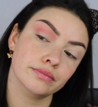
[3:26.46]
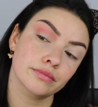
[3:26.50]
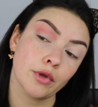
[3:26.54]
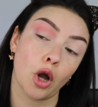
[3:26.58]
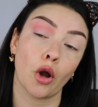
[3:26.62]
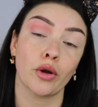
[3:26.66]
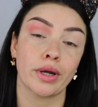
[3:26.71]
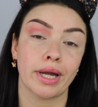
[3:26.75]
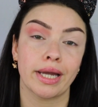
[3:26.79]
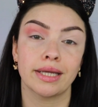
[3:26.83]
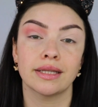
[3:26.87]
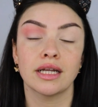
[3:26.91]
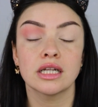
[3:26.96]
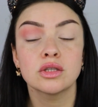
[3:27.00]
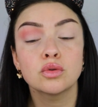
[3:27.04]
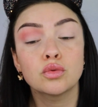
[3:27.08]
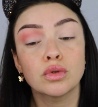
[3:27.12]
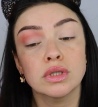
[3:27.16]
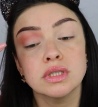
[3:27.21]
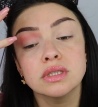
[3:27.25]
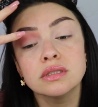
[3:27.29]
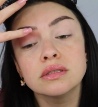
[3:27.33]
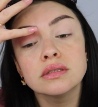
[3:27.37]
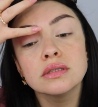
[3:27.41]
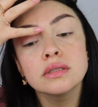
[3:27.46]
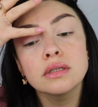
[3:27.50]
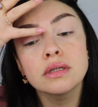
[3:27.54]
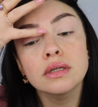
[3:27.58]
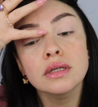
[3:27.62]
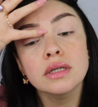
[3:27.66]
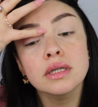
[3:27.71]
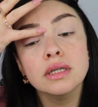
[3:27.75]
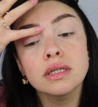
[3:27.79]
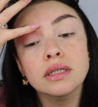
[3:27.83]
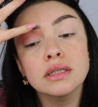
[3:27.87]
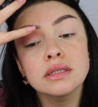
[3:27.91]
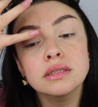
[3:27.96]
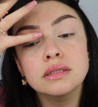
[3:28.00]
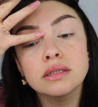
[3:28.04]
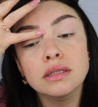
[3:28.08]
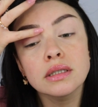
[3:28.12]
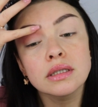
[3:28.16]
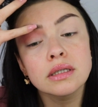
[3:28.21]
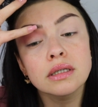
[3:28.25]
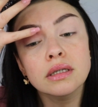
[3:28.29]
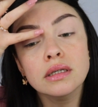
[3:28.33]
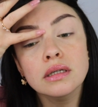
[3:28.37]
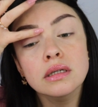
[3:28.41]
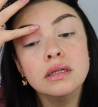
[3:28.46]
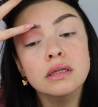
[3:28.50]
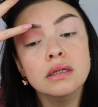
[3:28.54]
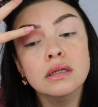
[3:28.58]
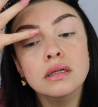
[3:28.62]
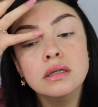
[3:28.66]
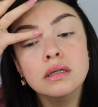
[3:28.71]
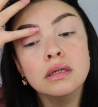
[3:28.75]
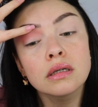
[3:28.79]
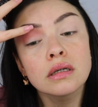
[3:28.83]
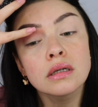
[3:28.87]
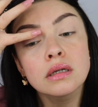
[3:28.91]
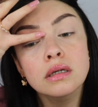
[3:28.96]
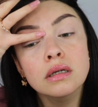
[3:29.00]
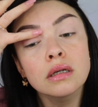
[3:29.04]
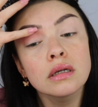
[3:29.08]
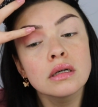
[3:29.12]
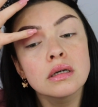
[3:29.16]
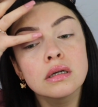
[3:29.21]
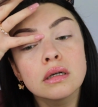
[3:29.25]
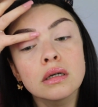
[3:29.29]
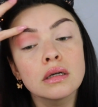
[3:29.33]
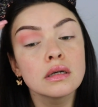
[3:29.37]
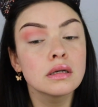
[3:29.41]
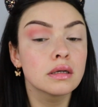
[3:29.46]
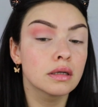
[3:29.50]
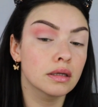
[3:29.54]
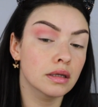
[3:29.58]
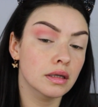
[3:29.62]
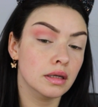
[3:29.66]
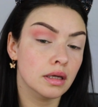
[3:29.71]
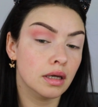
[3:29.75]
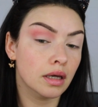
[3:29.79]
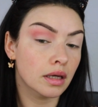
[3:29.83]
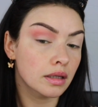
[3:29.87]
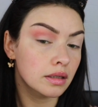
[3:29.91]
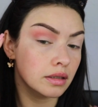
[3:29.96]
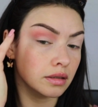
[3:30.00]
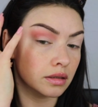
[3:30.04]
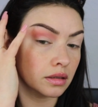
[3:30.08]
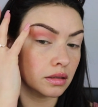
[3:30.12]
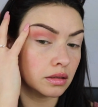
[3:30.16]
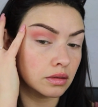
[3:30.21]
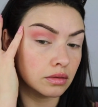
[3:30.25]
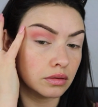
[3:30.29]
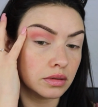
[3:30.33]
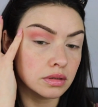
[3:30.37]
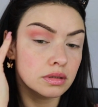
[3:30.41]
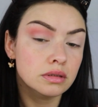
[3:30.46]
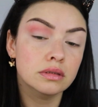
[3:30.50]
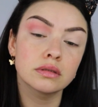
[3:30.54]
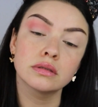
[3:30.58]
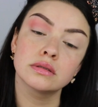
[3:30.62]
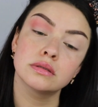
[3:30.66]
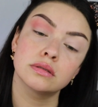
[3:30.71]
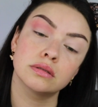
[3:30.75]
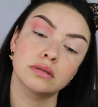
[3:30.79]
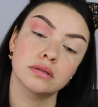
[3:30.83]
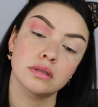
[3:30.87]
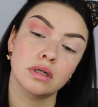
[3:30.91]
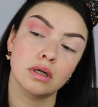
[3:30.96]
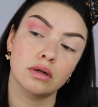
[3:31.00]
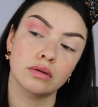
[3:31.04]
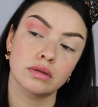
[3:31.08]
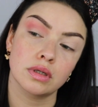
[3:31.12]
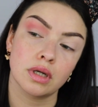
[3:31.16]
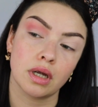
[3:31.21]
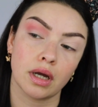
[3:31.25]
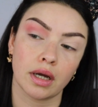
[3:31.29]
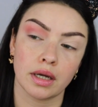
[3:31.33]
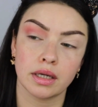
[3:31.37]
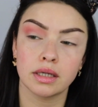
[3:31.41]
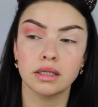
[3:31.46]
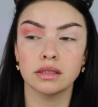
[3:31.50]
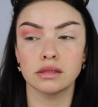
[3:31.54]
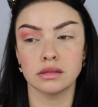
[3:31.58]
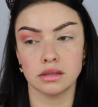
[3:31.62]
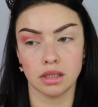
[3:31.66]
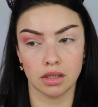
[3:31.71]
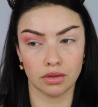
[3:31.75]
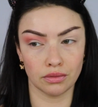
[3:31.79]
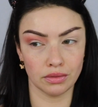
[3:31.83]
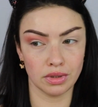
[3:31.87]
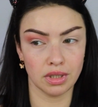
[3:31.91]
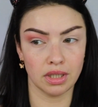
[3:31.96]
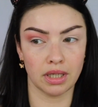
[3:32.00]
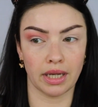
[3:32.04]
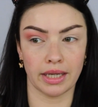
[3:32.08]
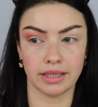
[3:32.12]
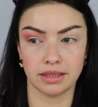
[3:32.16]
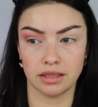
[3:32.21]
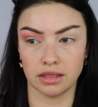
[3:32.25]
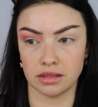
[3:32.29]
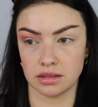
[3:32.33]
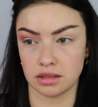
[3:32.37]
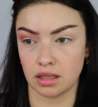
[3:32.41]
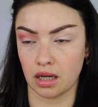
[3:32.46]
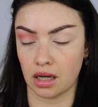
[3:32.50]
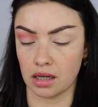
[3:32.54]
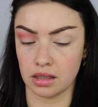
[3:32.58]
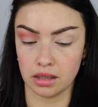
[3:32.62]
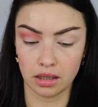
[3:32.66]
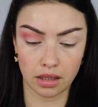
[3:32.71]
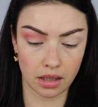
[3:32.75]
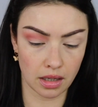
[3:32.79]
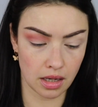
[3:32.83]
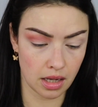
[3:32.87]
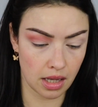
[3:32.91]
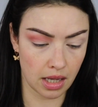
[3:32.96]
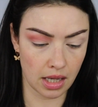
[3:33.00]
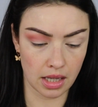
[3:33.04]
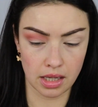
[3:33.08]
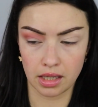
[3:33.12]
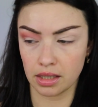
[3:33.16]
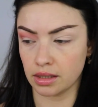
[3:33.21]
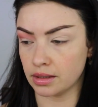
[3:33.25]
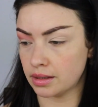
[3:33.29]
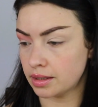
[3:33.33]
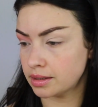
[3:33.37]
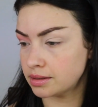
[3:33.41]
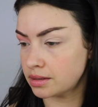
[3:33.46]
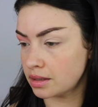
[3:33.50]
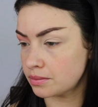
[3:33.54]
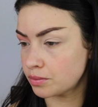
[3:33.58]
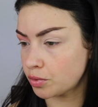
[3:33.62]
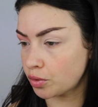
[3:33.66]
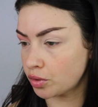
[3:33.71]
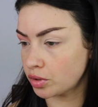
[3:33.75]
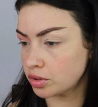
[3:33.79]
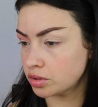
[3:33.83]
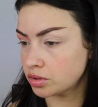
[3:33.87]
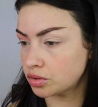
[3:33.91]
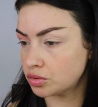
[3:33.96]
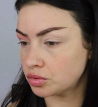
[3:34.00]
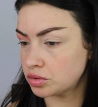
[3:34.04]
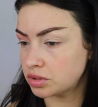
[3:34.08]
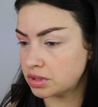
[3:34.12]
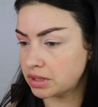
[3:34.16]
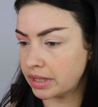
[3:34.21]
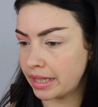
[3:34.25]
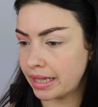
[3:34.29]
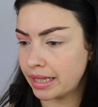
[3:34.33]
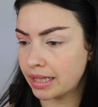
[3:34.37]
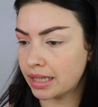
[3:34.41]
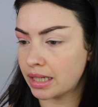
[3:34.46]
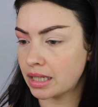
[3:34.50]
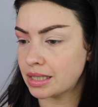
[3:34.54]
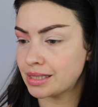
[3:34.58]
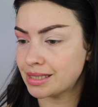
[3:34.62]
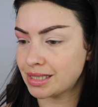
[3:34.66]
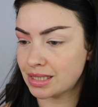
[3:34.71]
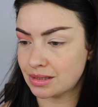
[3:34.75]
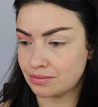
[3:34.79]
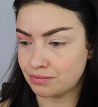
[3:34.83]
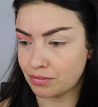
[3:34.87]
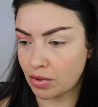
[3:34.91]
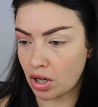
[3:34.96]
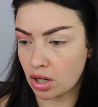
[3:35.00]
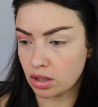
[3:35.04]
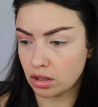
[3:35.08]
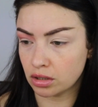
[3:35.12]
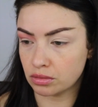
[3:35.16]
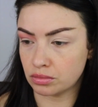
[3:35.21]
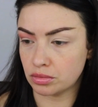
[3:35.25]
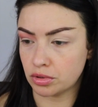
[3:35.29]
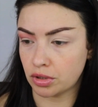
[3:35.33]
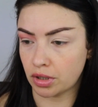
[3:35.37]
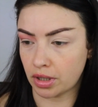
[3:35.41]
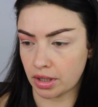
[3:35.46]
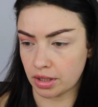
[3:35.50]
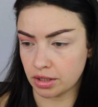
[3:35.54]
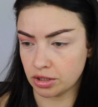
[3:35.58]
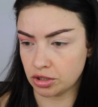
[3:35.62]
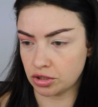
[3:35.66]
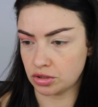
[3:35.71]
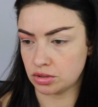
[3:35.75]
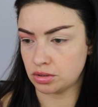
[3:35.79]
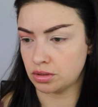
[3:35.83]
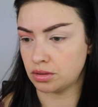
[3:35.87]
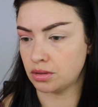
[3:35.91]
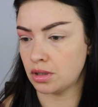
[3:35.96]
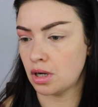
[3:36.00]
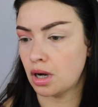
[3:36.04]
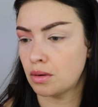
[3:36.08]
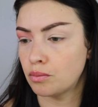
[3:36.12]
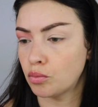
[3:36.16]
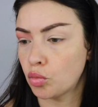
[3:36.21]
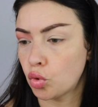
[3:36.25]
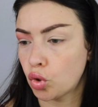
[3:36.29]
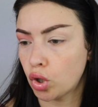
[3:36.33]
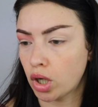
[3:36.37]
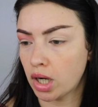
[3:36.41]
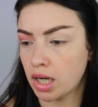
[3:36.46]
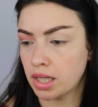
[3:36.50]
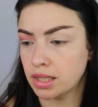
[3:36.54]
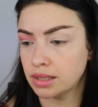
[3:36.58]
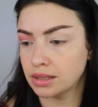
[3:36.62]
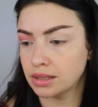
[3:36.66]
Okay, that was easy and it looks so nice. I really like this color. Next I'm going to take a smaller brush, a more